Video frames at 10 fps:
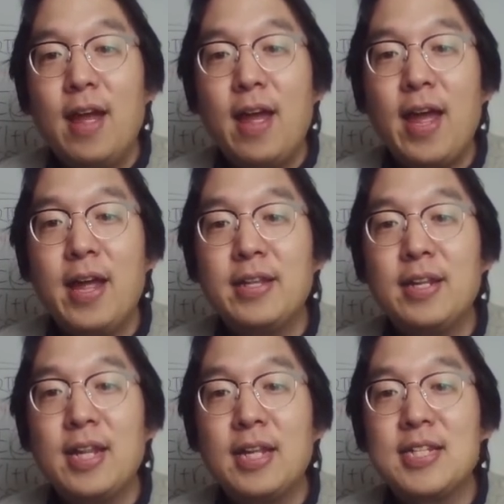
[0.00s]
And then
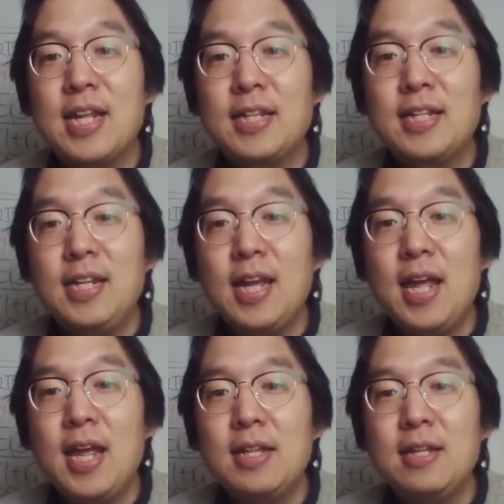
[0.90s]
that's not the
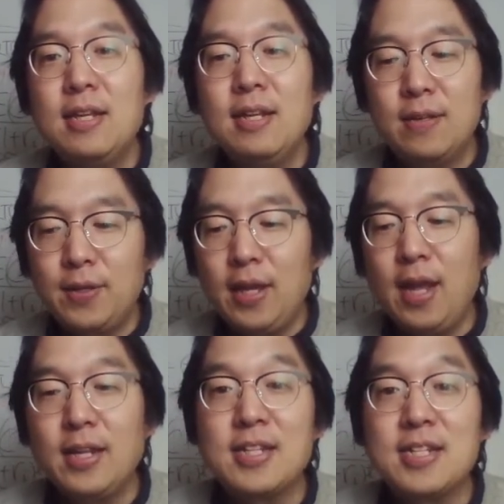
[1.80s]
end. Okay,
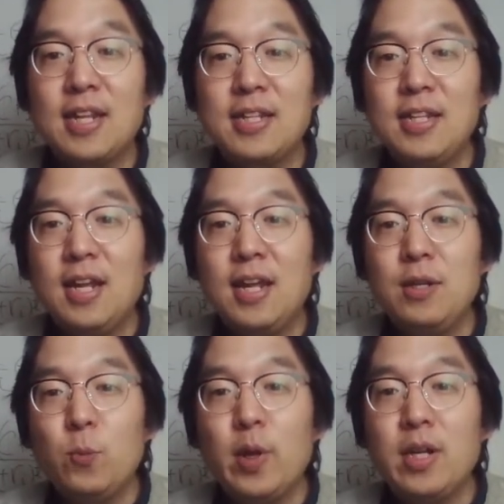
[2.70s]
that's not the end.
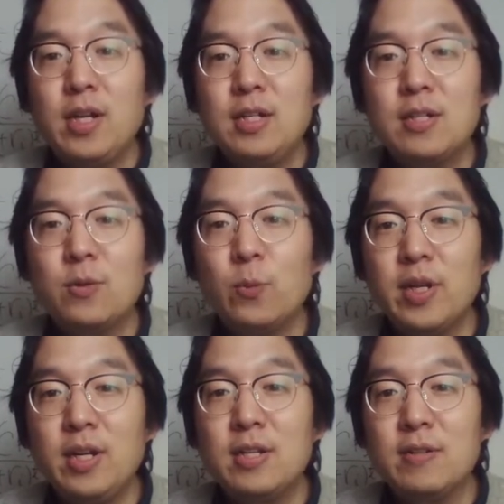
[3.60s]
Wait,
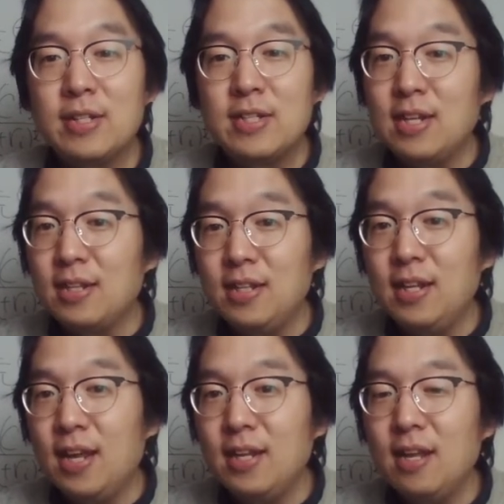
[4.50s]
that's not the
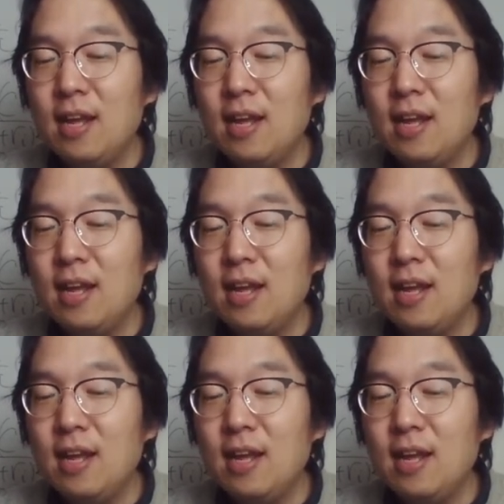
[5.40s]
end.